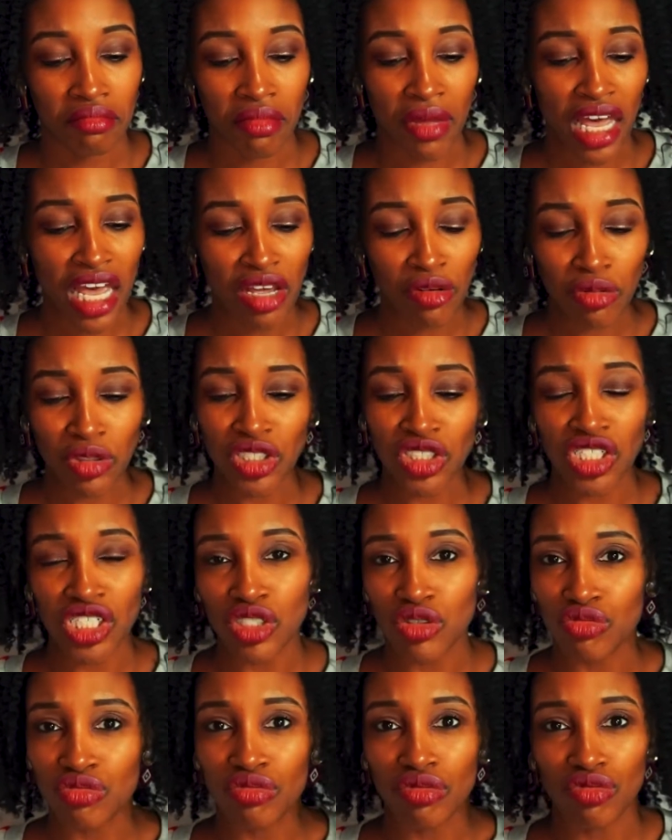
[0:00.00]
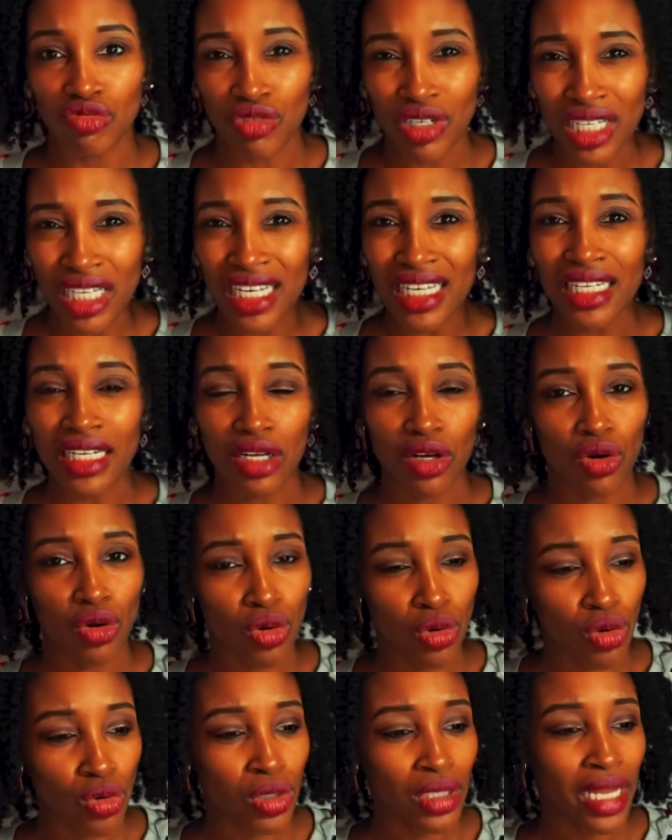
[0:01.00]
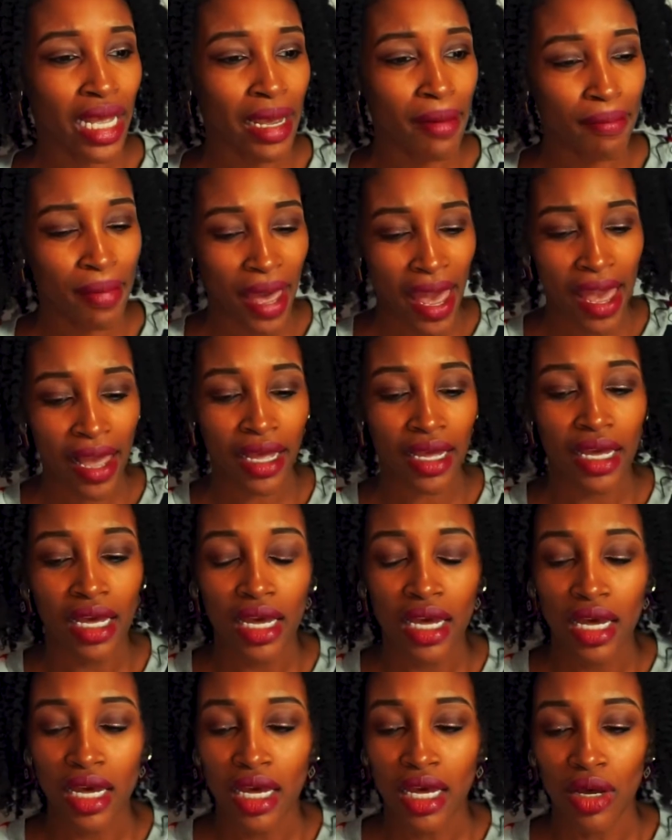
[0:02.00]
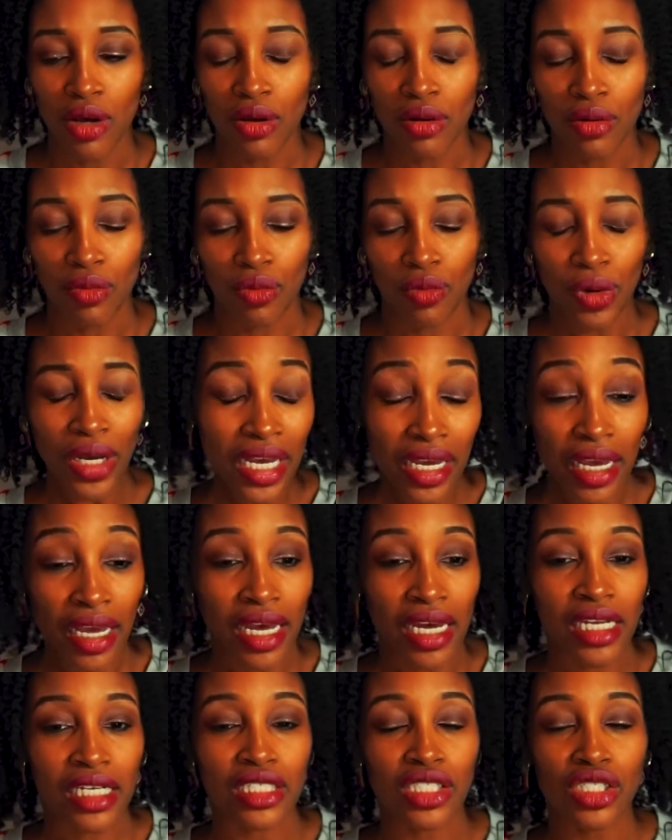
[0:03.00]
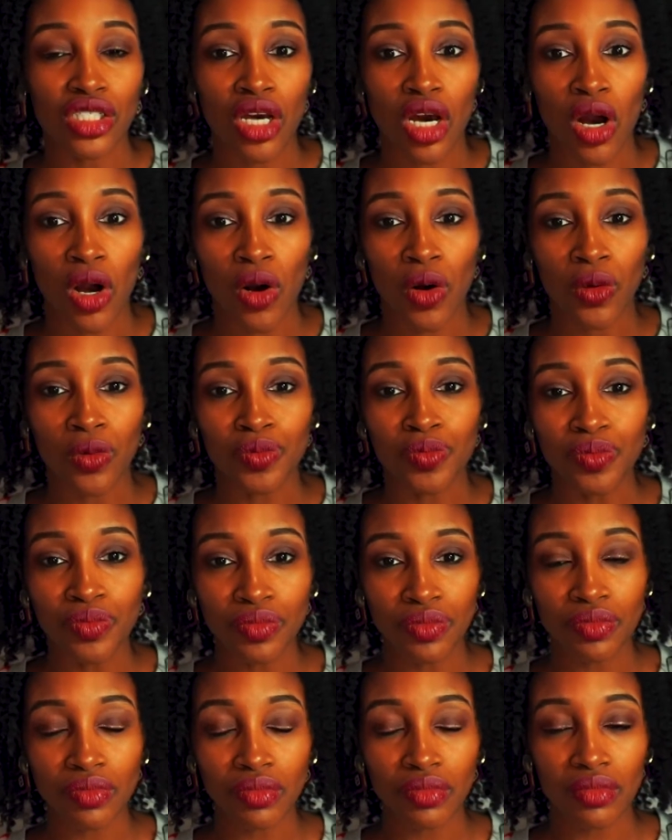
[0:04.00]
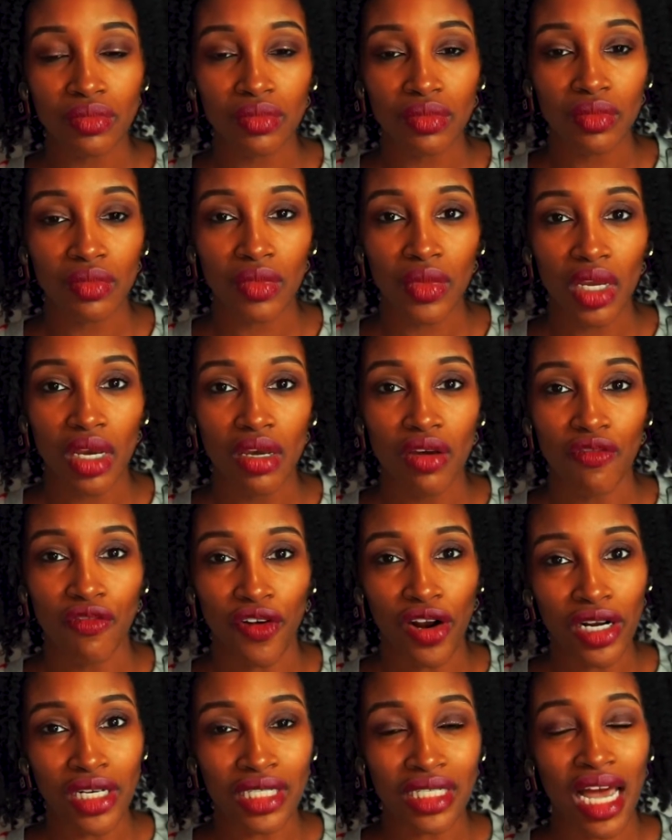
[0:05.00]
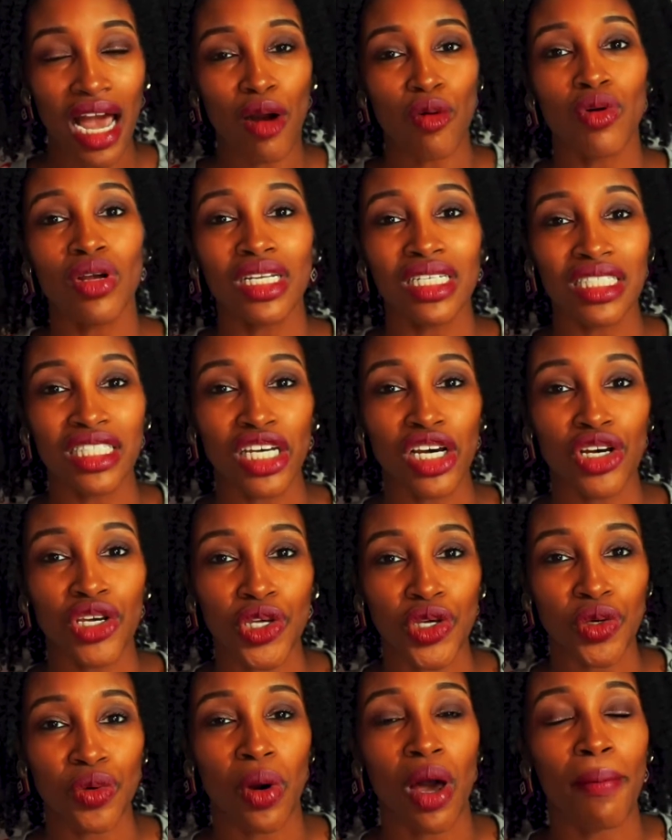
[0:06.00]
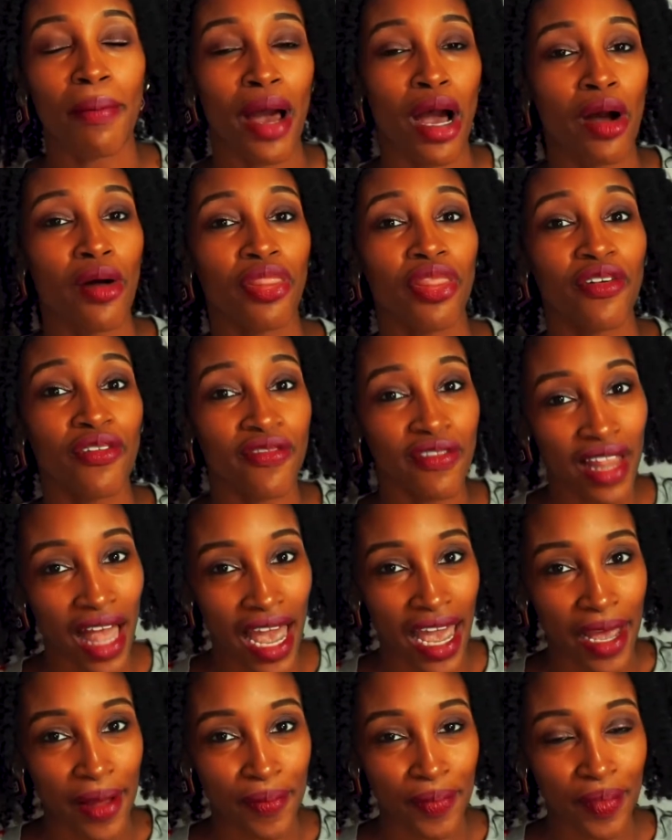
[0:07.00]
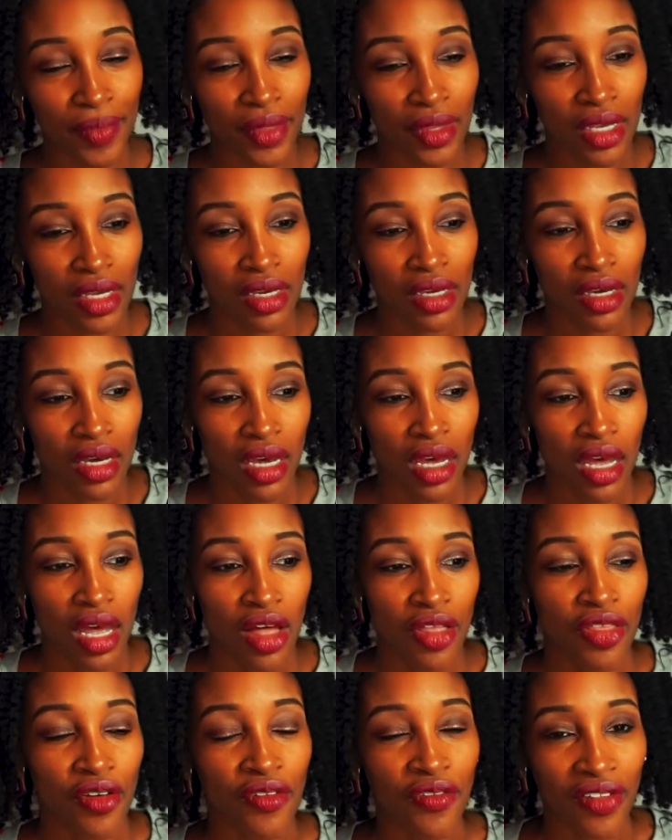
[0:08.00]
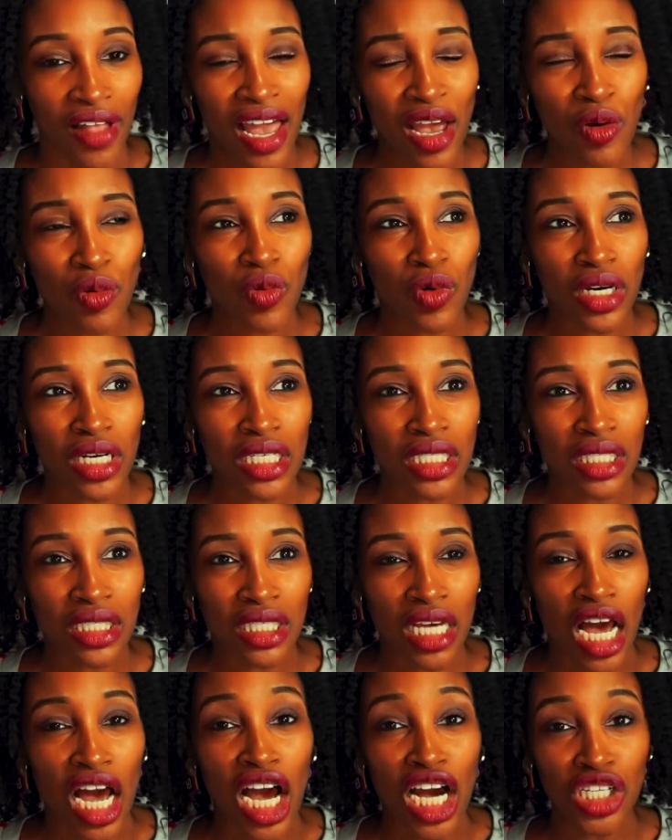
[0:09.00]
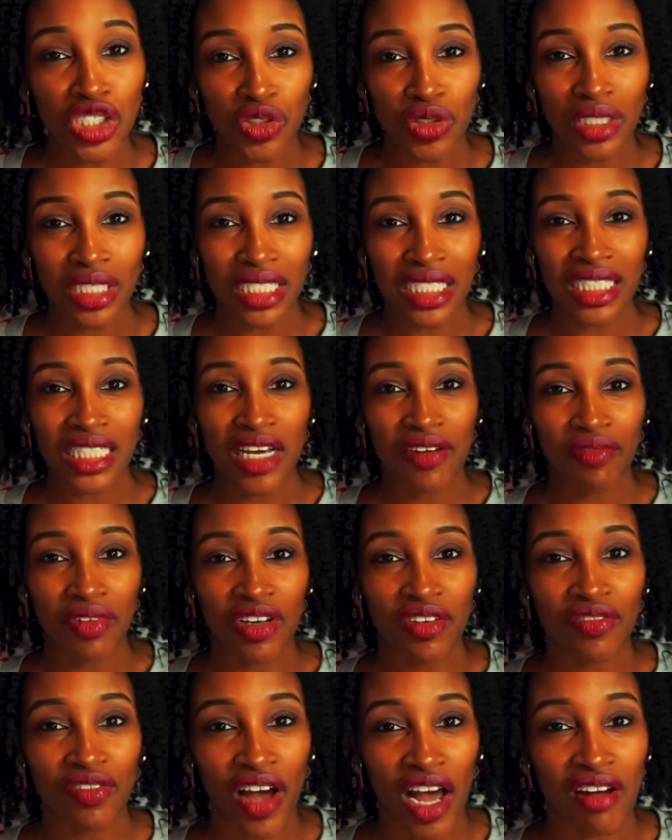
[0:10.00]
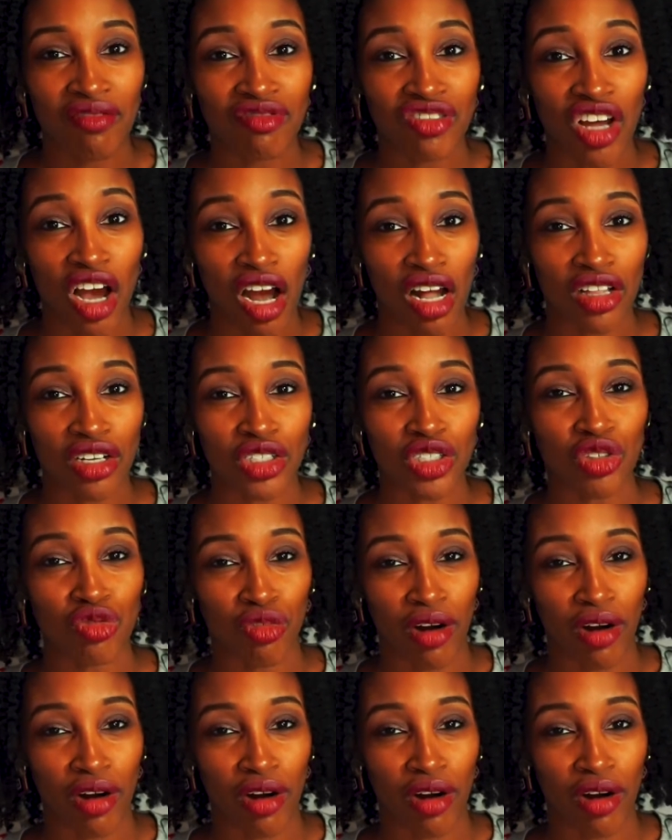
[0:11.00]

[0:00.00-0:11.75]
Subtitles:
it was just really cool, laid back weekend. So first, I wanted to tell you about the flight. The flight was $175